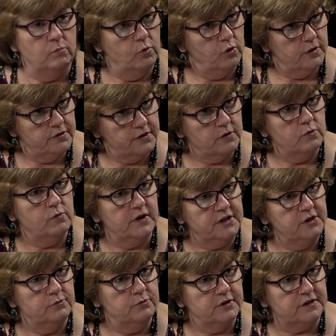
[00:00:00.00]
more than what
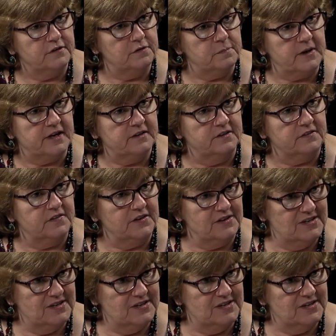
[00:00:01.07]
you would expect as the